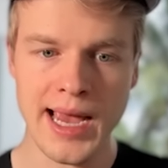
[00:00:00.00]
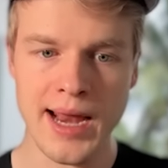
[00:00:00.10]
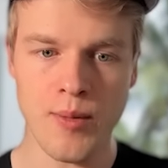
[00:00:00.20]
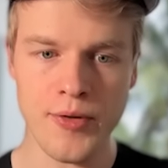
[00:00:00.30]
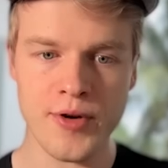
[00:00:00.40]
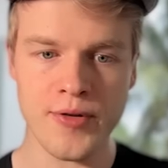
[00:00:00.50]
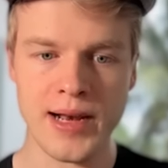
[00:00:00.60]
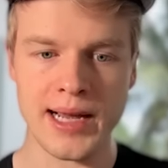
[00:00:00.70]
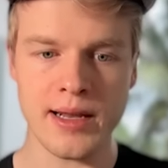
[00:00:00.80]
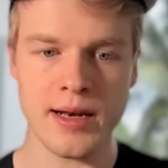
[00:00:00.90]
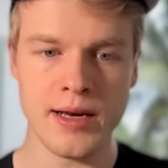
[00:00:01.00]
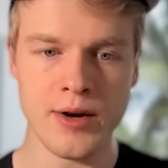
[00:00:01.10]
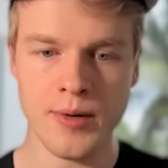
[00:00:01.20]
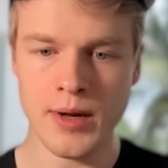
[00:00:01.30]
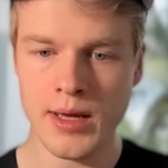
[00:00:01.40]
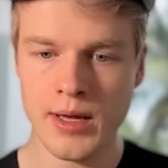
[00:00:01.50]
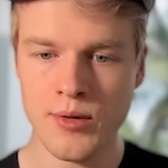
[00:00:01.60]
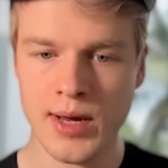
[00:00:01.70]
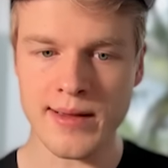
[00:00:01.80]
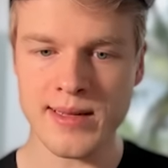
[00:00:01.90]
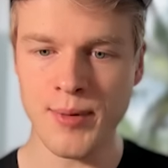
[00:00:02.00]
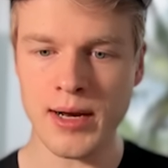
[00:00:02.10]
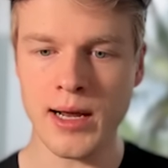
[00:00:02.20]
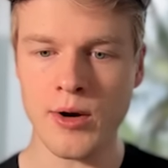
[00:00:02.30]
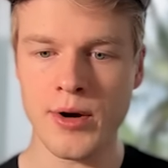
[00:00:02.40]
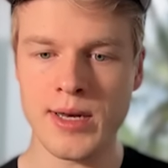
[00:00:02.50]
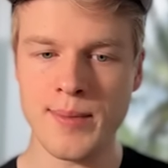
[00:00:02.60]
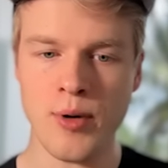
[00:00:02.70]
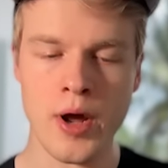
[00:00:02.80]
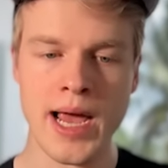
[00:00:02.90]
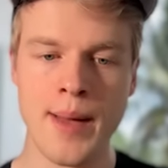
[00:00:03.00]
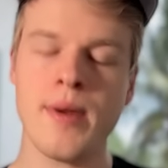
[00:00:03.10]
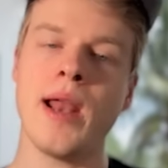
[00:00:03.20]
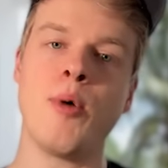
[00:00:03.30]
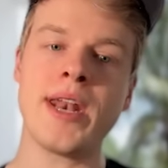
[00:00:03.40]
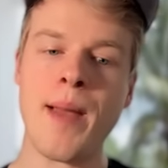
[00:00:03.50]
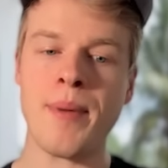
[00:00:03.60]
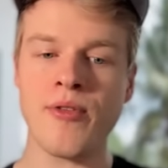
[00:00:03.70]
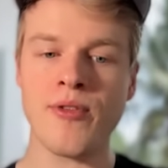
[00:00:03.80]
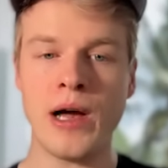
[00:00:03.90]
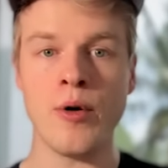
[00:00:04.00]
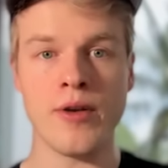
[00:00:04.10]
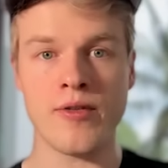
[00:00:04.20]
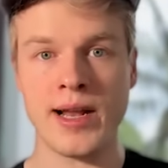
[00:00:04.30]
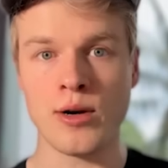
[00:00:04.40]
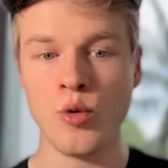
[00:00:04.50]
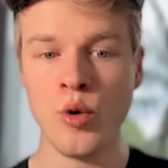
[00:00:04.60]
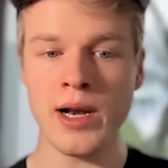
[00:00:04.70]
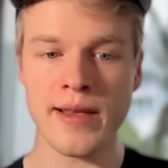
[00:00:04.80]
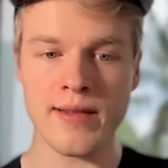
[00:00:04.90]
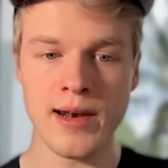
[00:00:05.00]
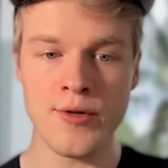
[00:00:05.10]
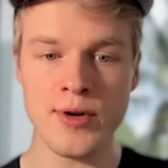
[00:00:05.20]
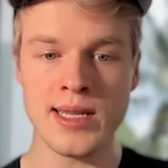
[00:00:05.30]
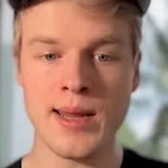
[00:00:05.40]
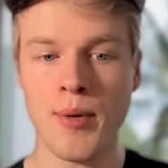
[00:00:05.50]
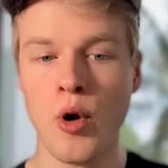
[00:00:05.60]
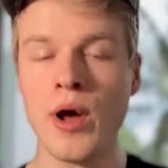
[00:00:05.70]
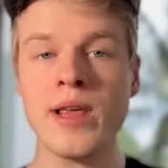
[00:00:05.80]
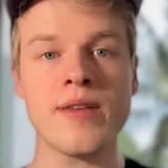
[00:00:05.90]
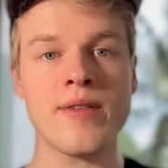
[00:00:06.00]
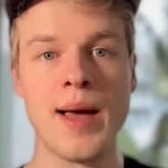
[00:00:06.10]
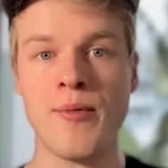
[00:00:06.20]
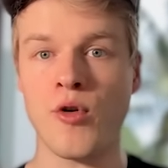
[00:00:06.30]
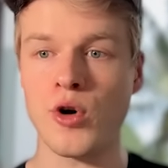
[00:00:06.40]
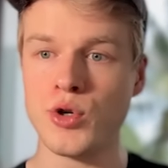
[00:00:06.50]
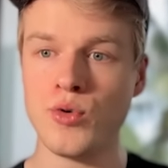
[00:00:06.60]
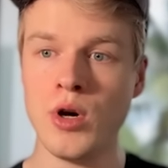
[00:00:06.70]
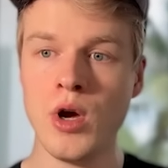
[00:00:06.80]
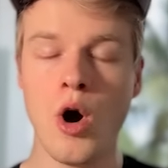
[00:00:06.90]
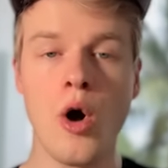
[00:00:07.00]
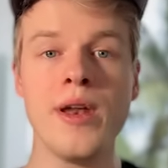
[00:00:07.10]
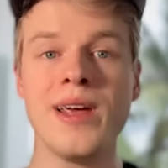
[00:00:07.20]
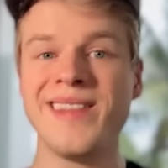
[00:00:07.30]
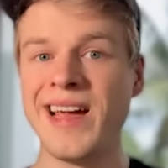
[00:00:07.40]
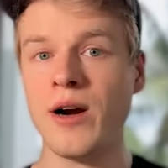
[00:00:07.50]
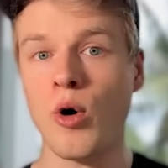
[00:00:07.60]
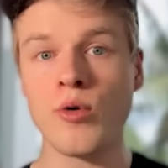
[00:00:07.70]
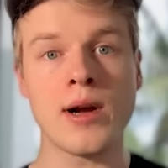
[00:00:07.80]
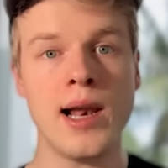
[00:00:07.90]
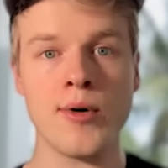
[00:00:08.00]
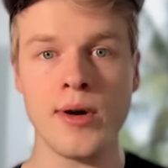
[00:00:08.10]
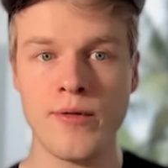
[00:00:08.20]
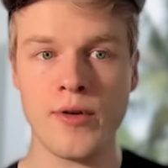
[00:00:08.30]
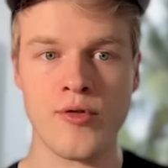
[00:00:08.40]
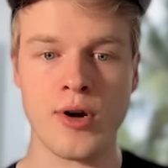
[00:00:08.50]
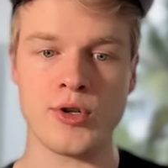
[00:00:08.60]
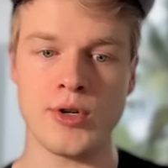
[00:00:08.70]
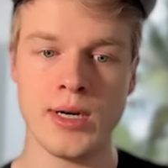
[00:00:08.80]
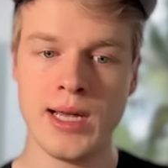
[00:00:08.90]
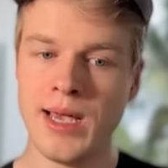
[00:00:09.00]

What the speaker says: And once you've selected it here, you can simply click on deploy app, and what happens now is that Google is literally deploying this app for you on their own cloud infrastructure.